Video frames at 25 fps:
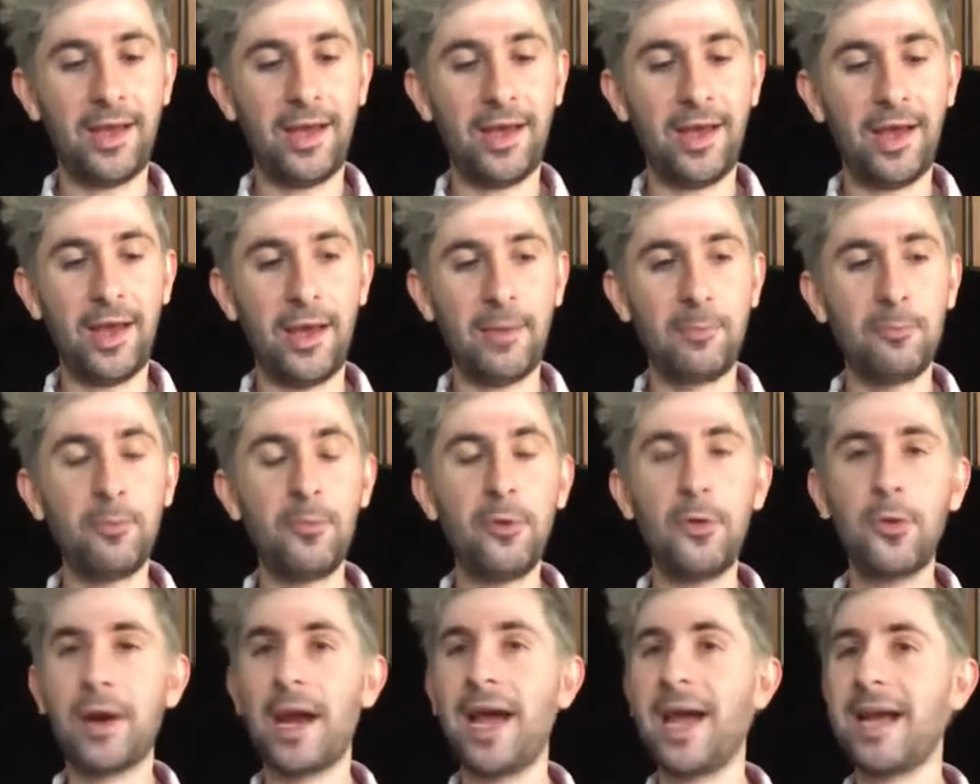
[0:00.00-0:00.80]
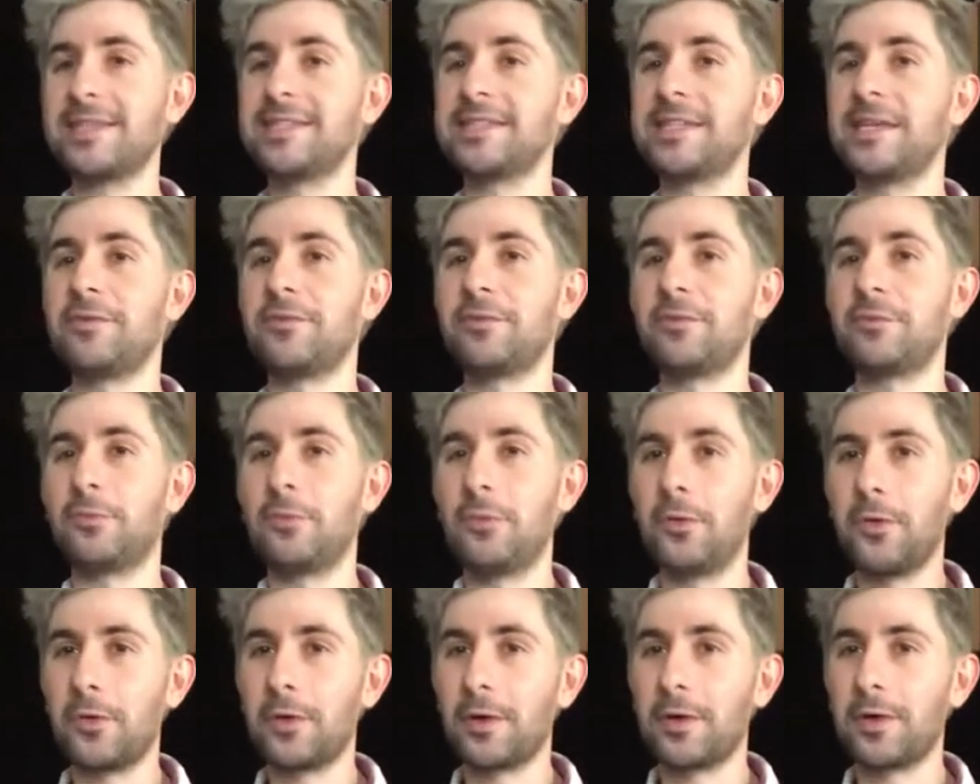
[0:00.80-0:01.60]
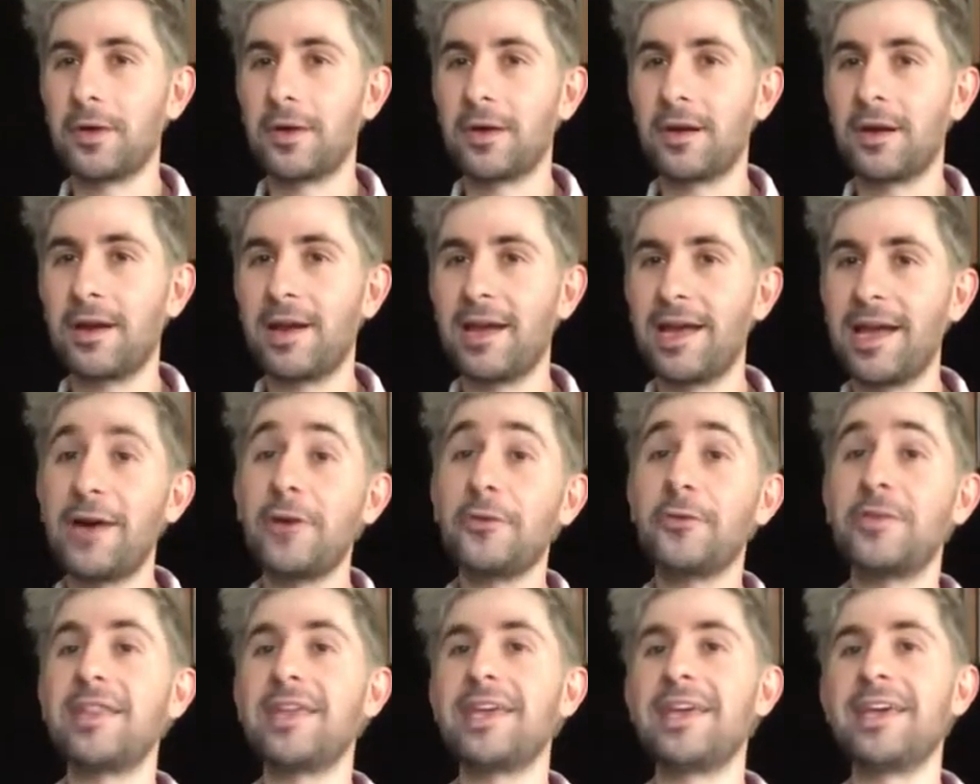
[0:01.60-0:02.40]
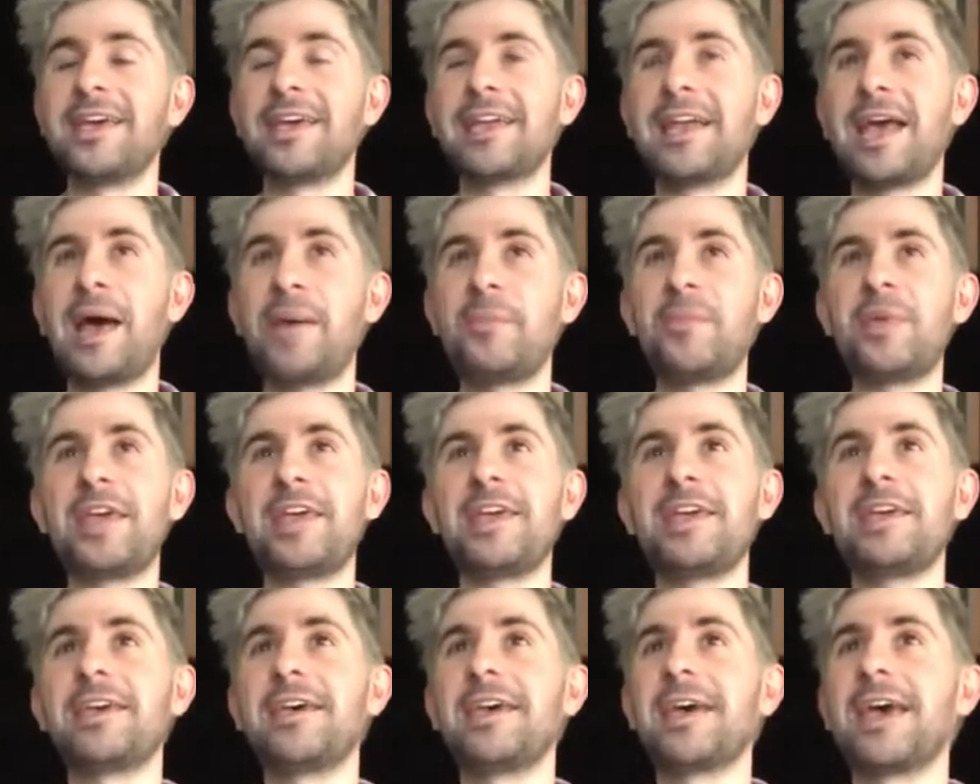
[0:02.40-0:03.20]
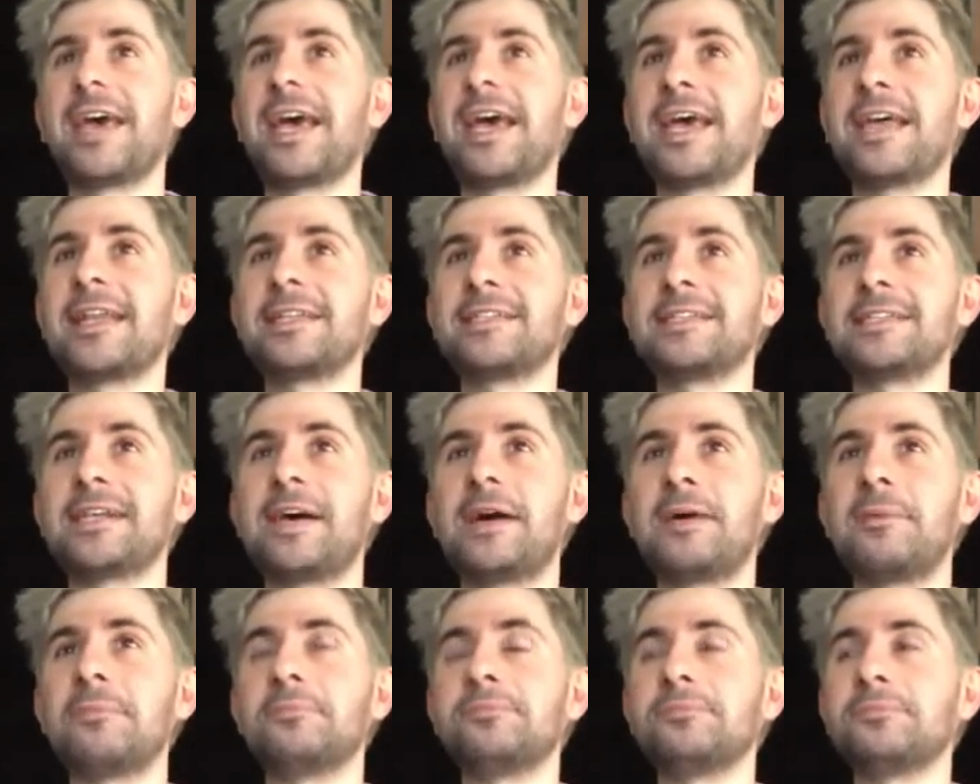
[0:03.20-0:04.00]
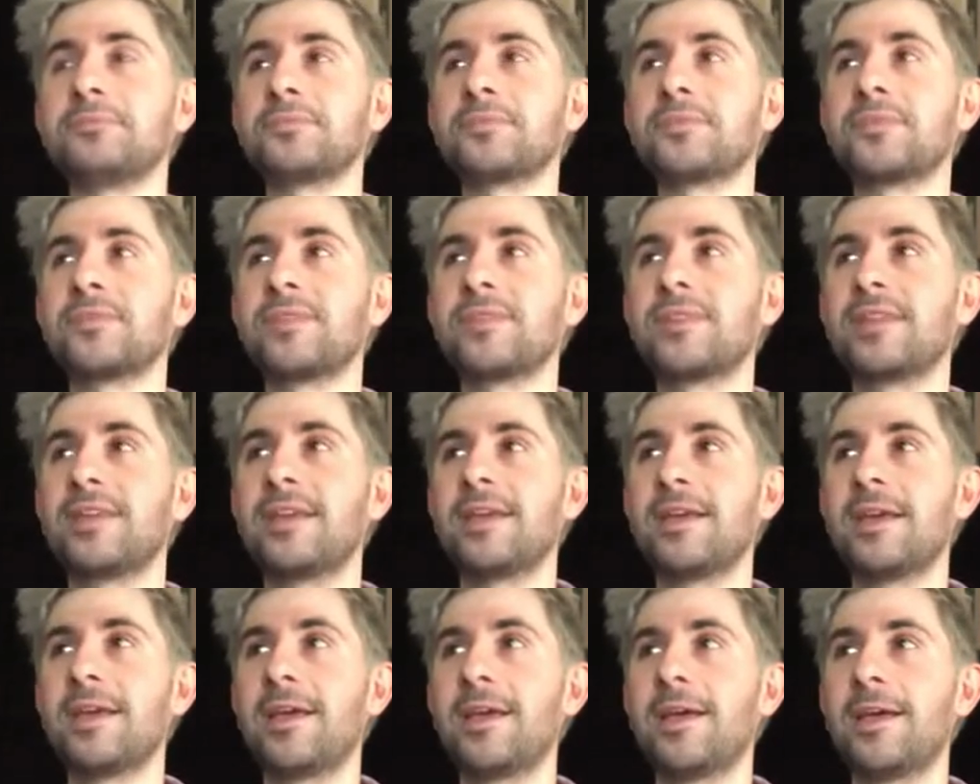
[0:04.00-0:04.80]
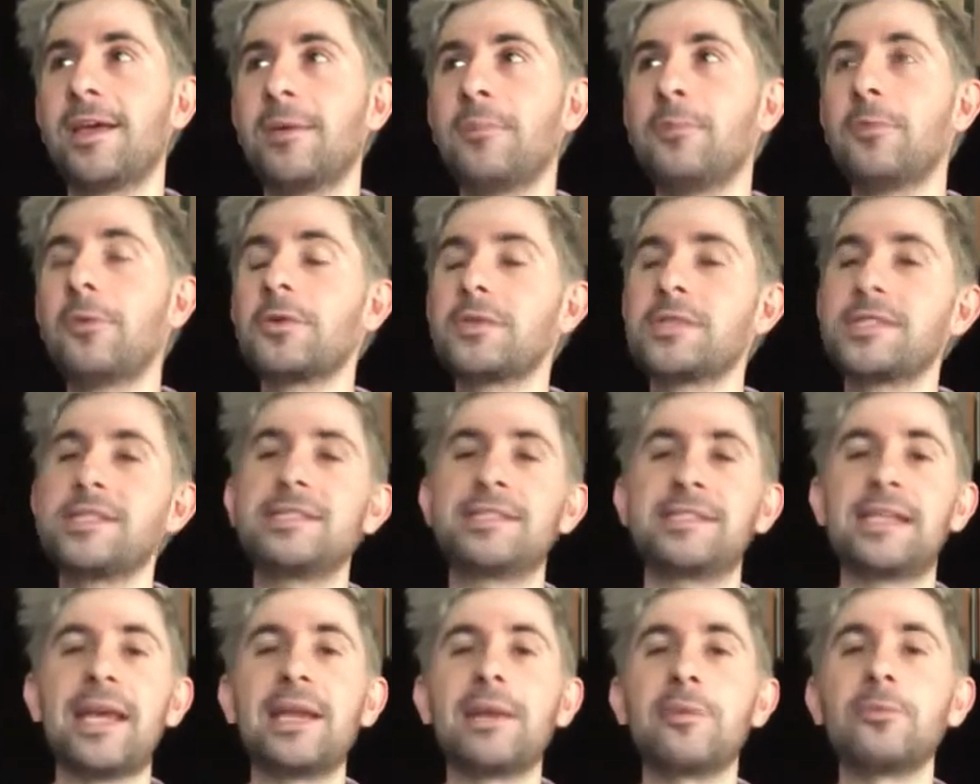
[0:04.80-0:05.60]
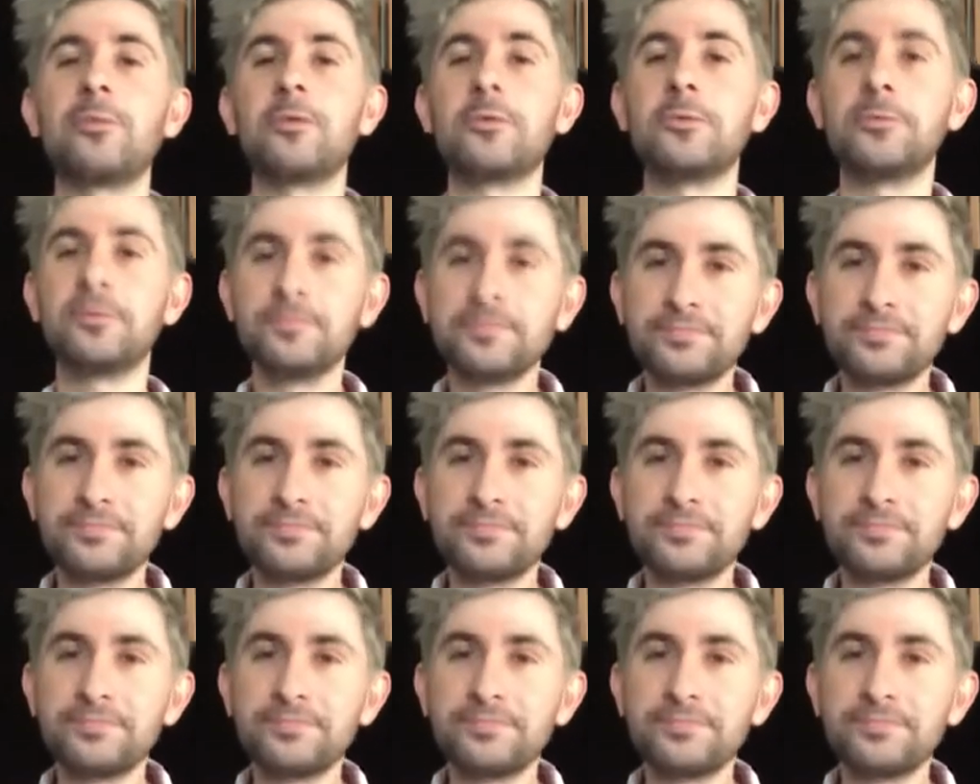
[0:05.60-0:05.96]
more active, more healthy and happy, and more sustainable.